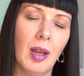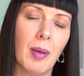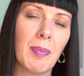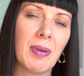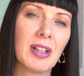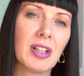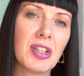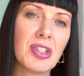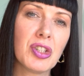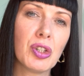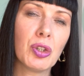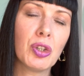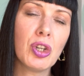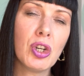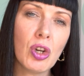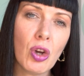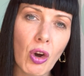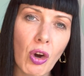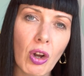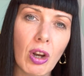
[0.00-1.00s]
because you're
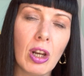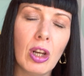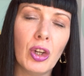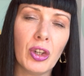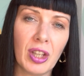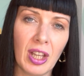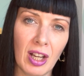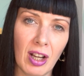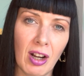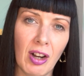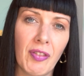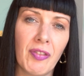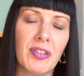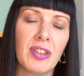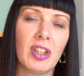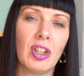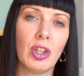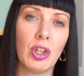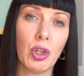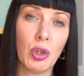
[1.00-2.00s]
not looking
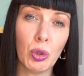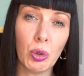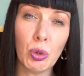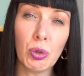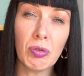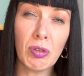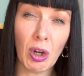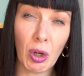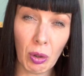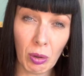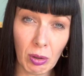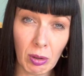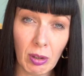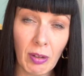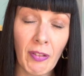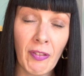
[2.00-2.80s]
after your role